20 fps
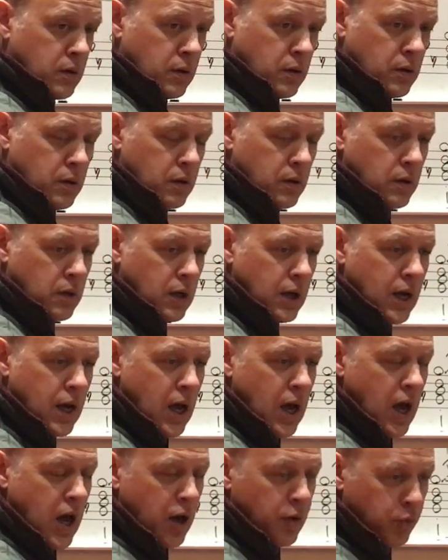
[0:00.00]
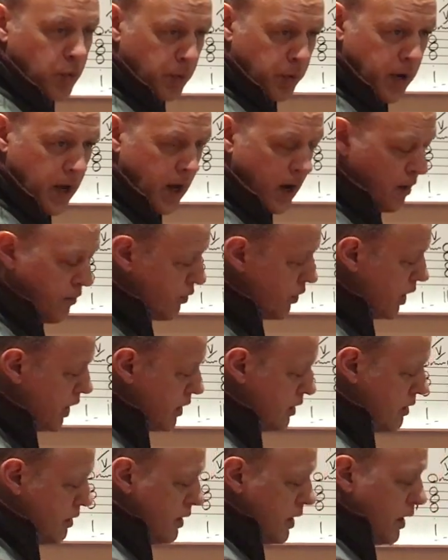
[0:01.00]
And what we have
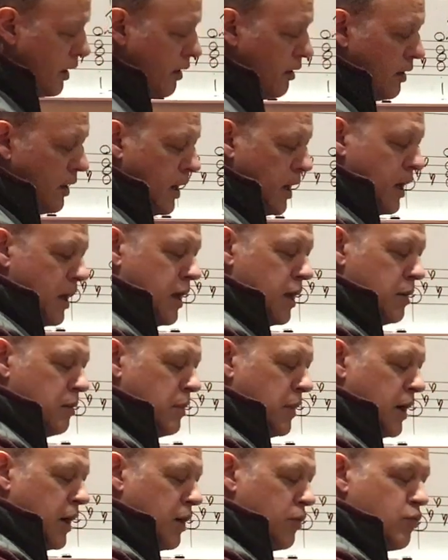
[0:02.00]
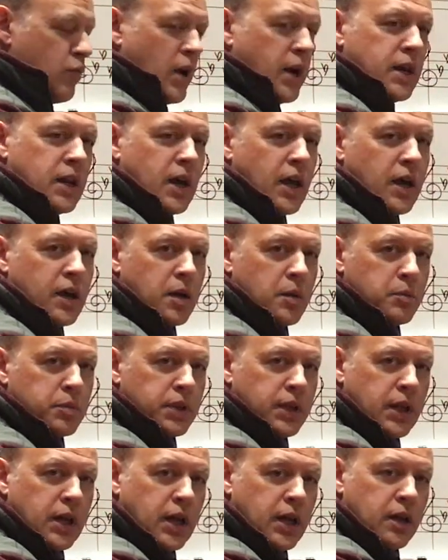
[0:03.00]
right there, in my right hand I'm
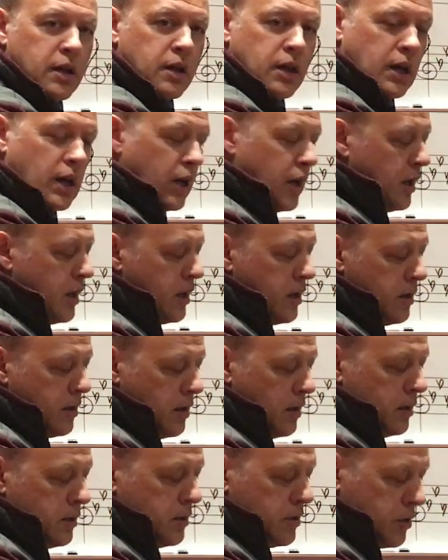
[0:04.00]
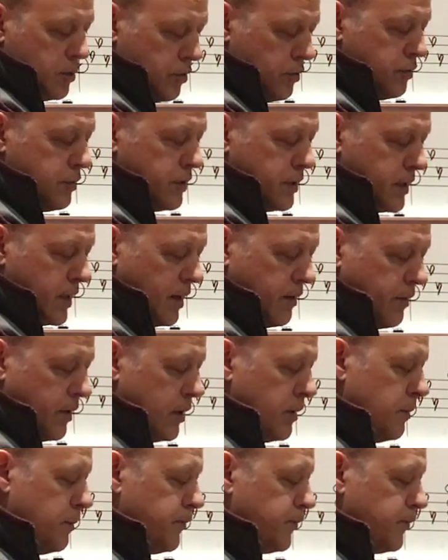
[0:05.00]
playing a 2/7